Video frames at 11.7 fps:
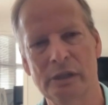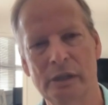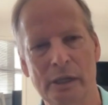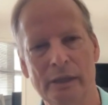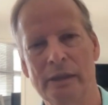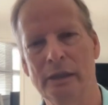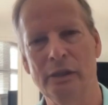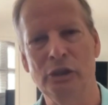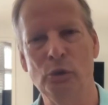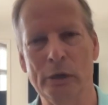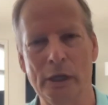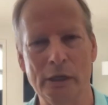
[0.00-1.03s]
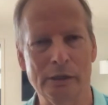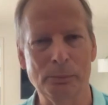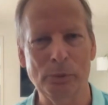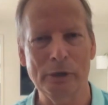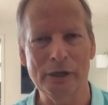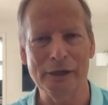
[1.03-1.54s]
that I think you and I
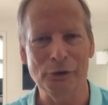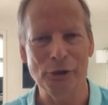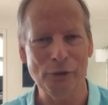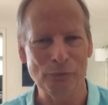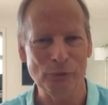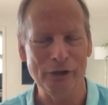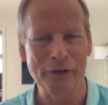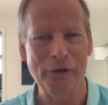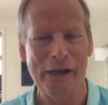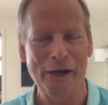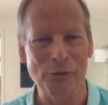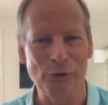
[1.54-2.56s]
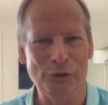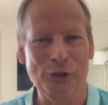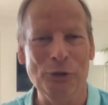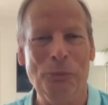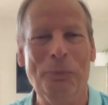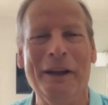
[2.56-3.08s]
could probably carry on for another hour or two.